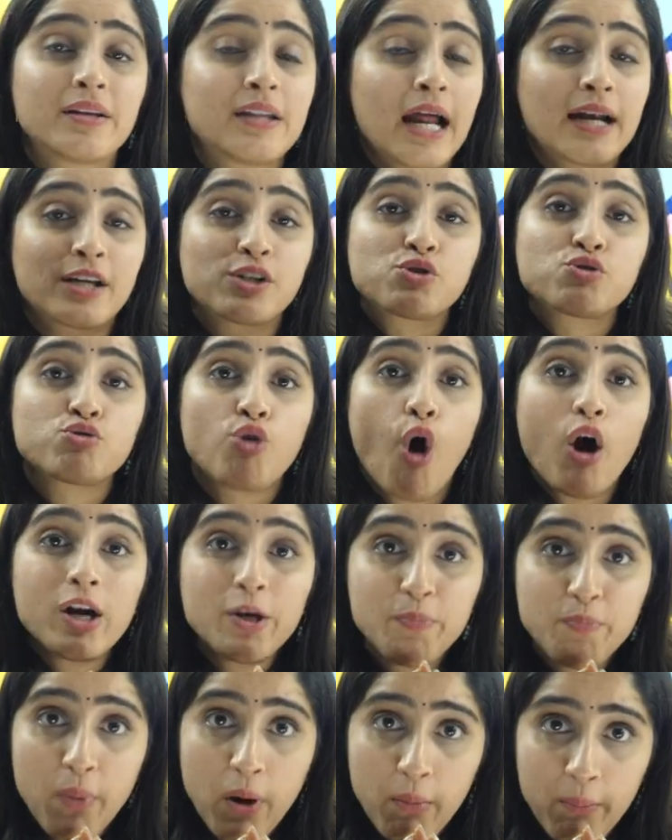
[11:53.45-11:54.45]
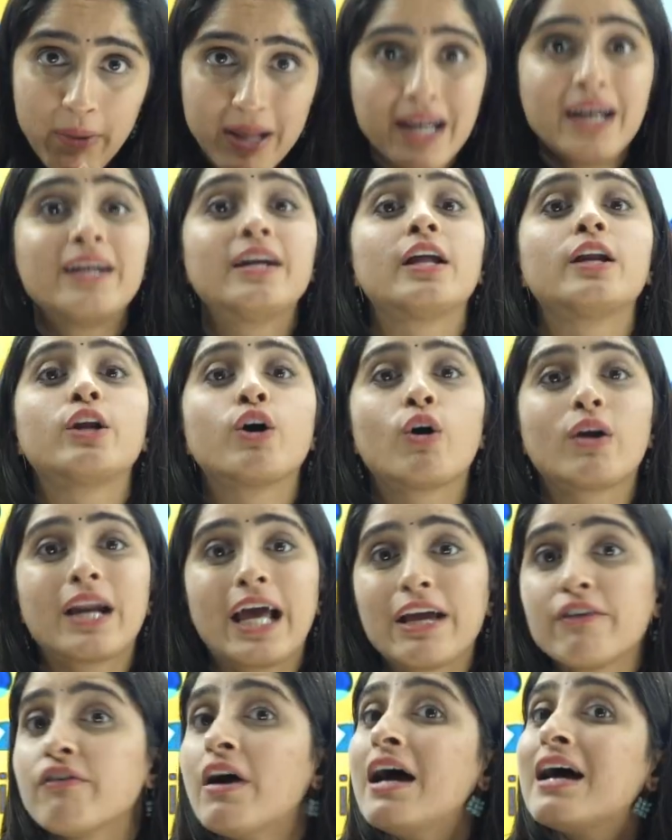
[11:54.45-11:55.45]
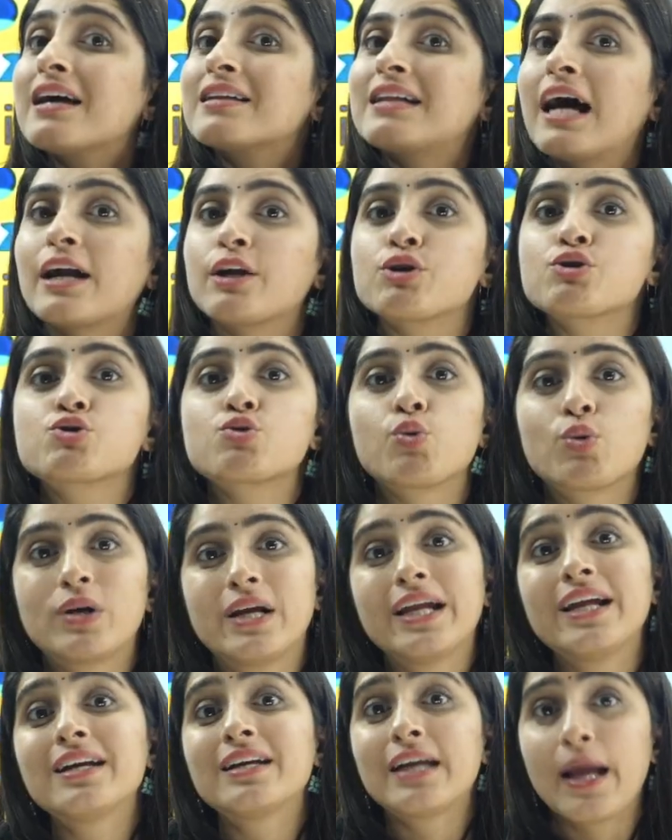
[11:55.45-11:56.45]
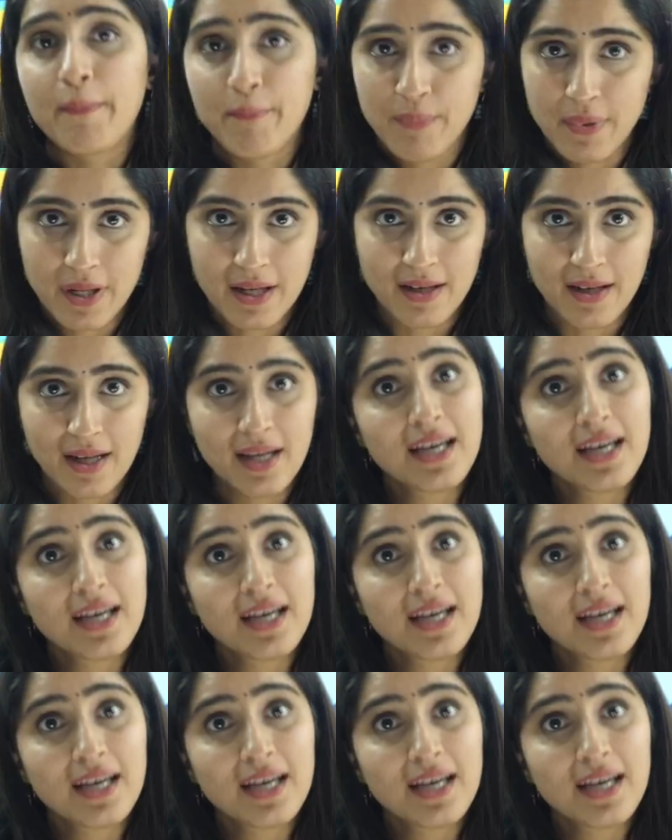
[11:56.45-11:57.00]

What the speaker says: that is not permanent in your life, that is totally temporary,